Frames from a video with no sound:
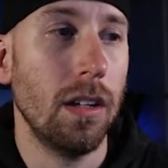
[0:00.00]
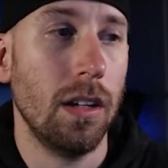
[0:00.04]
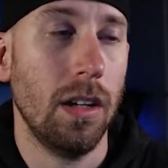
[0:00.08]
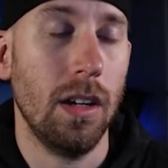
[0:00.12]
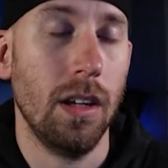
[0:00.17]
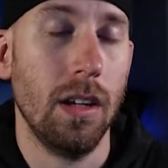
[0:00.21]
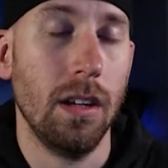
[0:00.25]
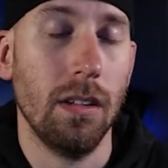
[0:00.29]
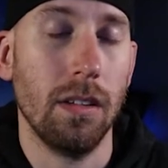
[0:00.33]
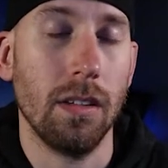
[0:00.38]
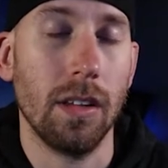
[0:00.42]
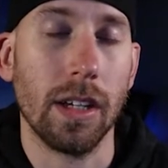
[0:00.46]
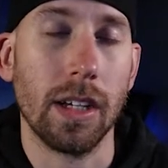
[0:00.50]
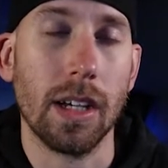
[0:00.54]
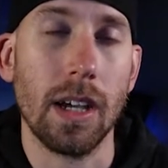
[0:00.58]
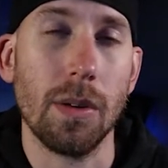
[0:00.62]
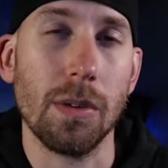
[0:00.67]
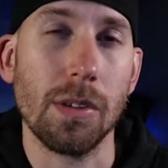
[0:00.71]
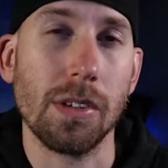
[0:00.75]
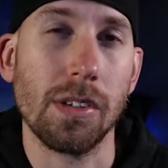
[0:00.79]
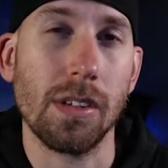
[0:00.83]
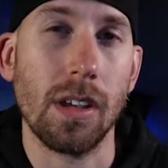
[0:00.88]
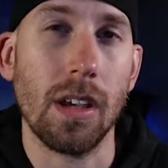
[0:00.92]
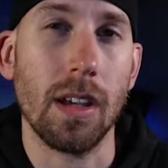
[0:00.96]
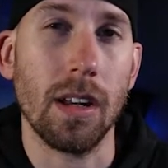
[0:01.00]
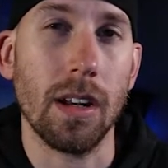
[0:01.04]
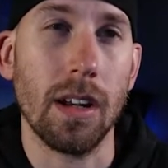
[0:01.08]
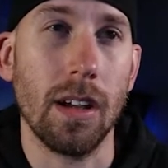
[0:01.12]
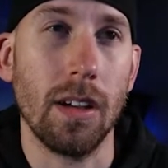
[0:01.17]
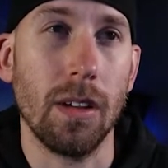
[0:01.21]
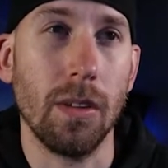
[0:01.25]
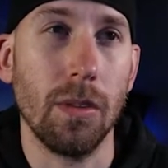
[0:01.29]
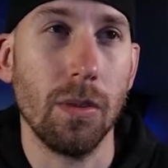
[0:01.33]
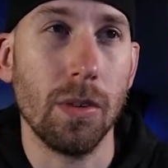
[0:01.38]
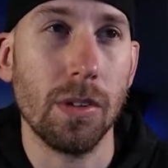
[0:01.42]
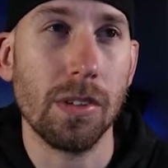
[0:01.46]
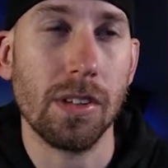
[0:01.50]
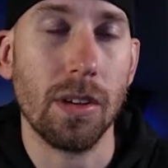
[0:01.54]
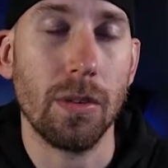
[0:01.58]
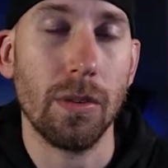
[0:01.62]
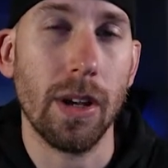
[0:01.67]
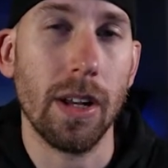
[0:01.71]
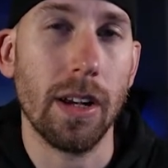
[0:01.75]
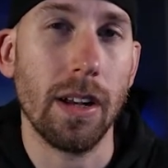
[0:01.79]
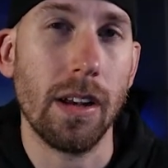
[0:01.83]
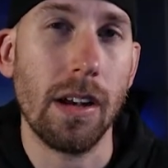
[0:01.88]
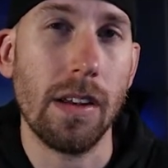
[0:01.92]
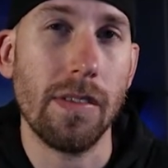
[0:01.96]
And like I was saying, once I
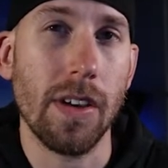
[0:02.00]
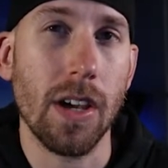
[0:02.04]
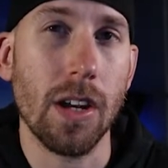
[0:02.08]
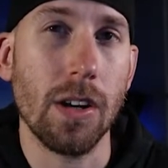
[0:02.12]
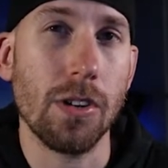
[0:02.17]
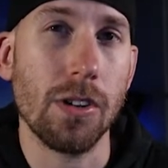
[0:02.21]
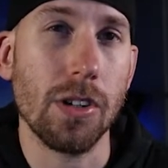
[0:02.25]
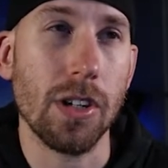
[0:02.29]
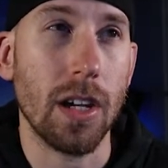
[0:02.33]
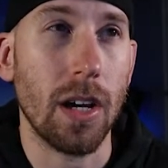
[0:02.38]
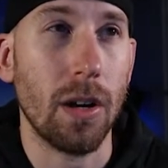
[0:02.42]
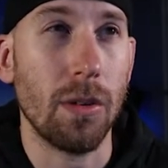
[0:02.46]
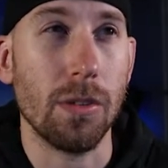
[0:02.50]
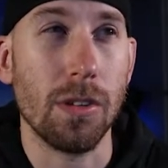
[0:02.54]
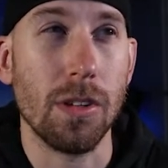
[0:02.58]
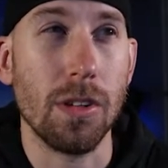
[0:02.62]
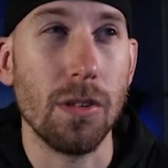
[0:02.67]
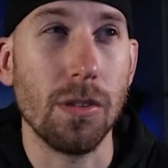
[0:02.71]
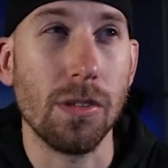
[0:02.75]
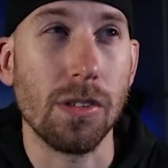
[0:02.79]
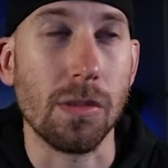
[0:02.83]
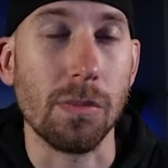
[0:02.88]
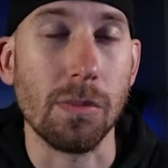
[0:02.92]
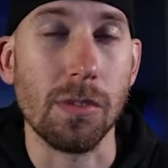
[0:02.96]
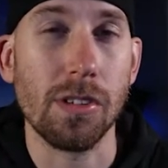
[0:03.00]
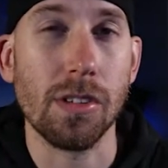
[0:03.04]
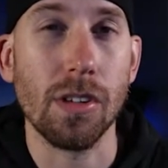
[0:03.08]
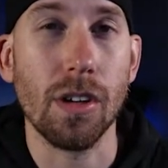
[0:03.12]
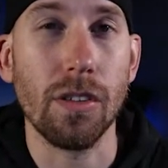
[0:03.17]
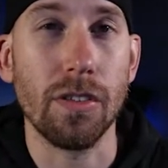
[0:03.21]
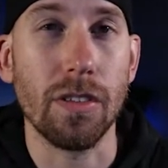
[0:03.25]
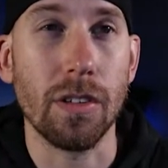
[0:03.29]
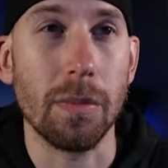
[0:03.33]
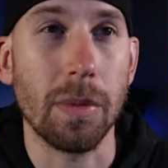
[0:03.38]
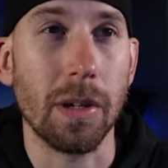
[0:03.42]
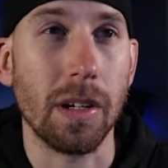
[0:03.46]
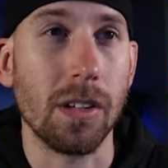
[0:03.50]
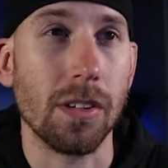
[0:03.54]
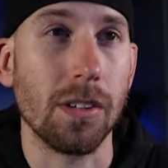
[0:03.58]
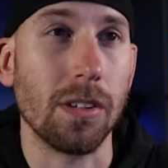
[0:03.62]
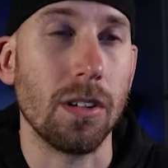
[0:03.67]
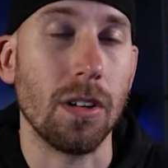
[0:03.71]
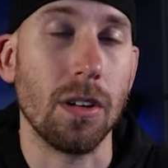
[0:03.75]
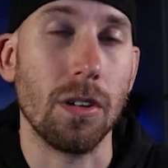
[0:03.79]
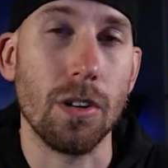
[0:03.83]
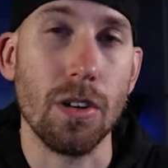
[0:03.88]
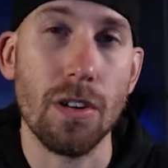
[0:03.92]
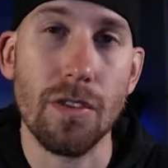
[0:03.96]
ran out of energy, I would use some silver, because,
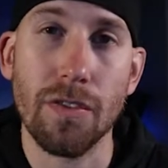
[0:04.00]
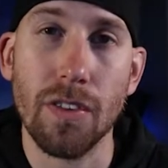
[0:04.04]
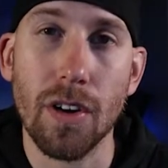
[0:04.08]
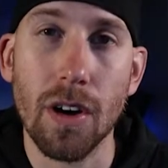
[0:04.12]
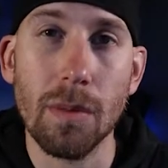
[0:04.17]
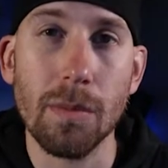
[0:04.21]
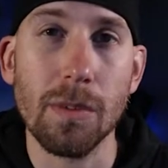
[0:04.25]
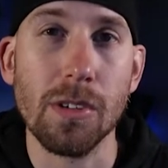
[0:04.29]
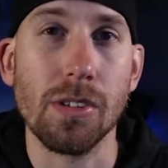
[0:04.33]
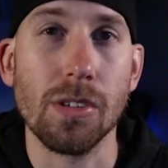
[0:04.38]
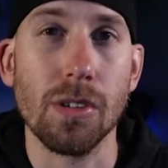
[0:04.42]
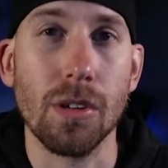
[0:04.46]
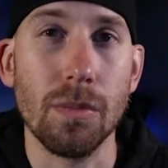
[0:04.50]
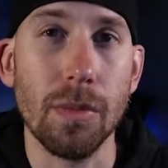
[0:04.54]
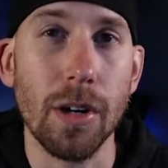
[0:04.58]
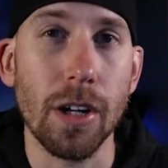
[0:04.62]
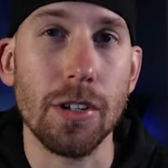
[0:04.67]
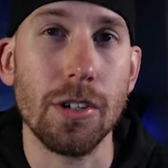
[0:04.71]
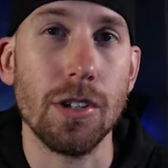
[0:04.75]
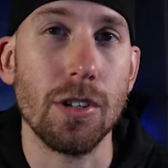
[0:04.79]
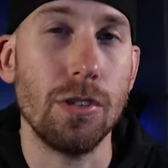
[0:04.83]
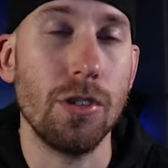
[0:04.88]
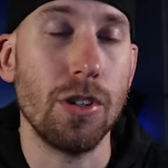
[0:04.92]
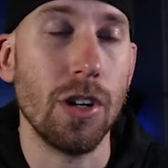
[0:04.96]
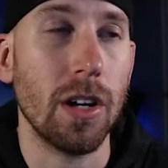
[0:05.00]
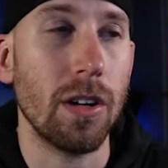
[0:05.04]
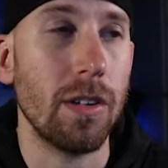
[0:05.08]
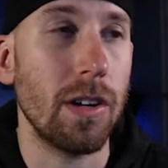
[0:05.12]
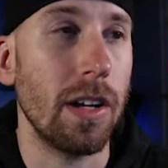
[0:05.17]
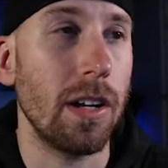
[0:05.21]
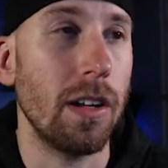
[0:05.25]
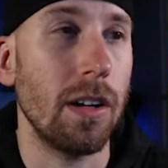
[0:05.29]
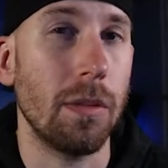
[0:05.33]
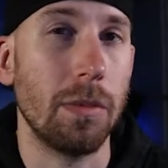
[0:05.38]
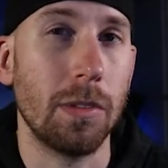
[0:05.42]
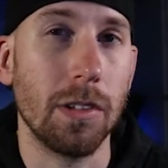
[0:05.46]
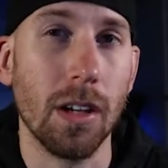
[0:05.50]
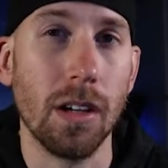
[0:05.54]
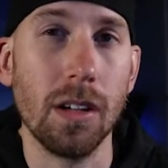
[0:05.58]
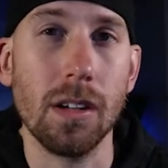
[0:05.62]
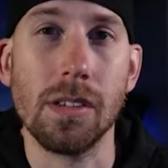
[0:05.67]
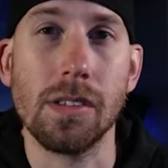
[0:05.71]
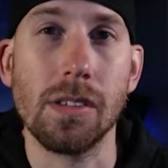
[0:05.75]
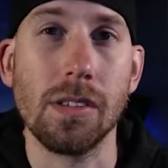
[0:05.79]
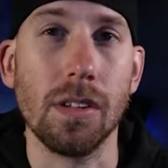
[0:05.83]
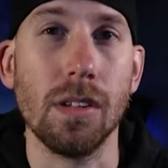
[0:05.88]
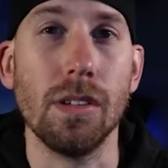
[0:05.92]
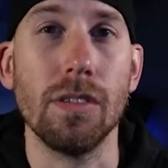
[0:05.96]
you know, you're farming so much, you generate a ton
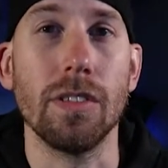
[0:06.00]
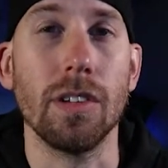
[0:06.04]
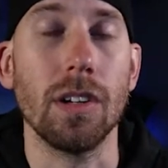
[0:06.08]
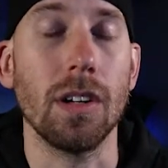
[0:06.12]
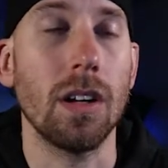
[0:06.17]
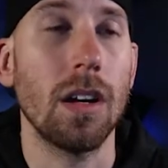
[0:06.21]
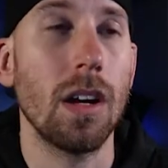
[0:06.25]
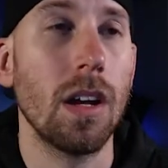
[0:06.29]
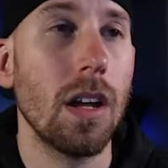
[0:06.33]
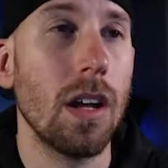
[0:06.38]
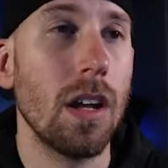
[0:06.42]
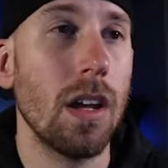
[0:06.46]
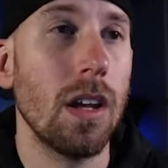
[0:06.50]
of silver,